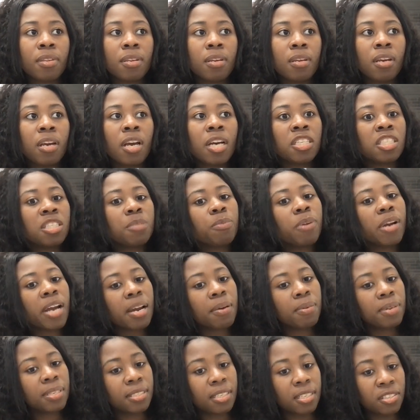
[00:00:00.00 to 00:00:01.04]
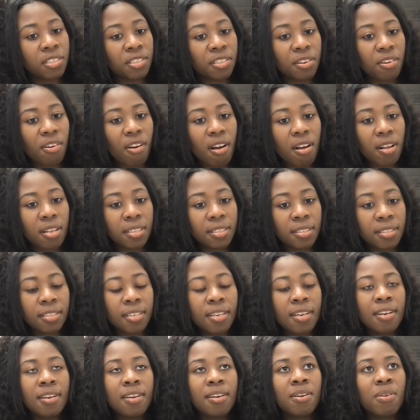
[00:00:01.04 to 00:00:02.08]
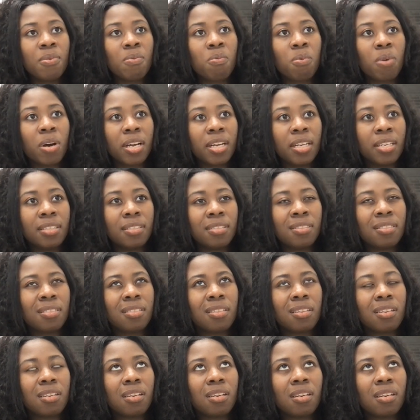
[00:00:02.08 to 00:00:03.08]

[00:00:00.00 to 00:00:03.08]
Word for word: customer acquisition cost was,